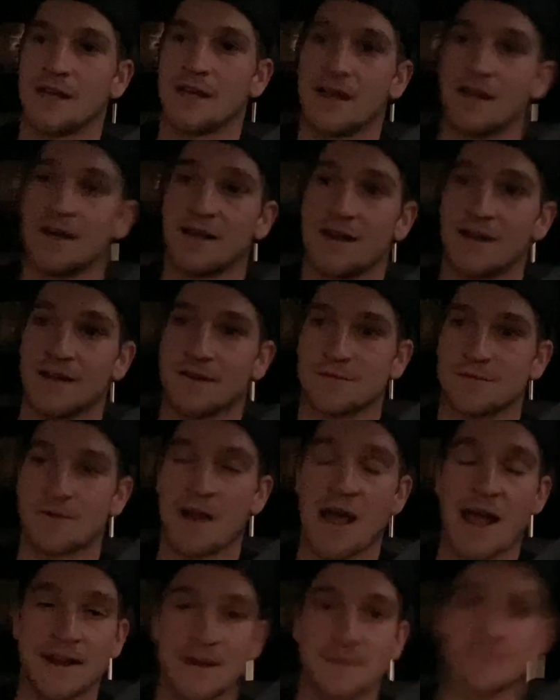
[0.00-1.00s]

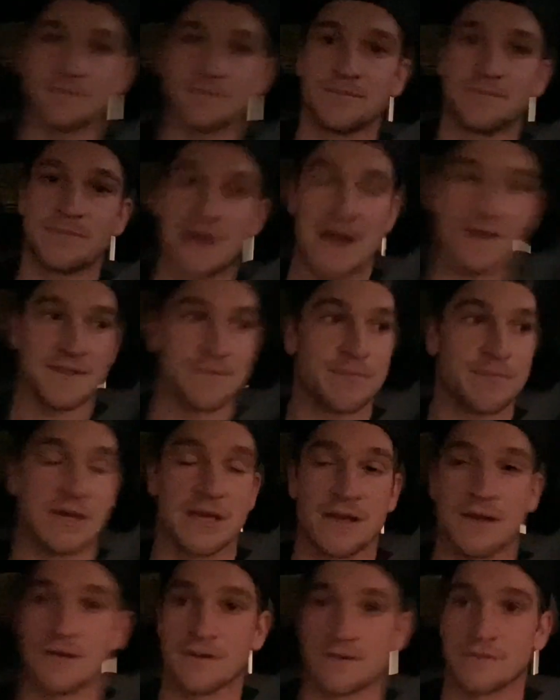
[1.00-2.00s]
Riding by the
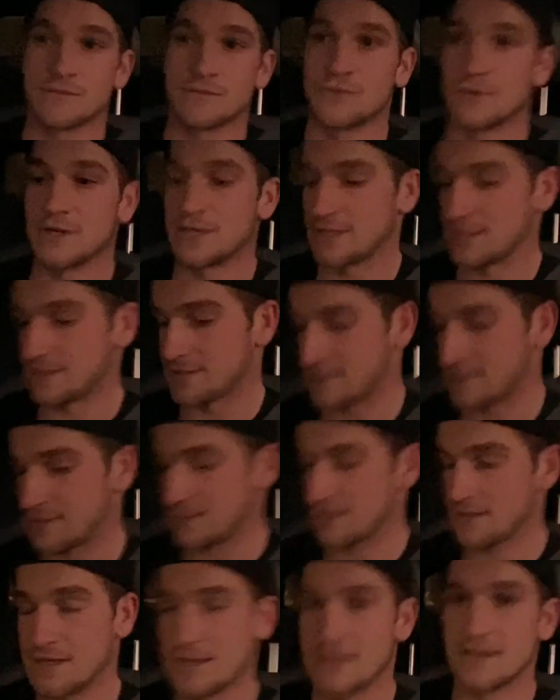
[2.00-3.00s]
pier was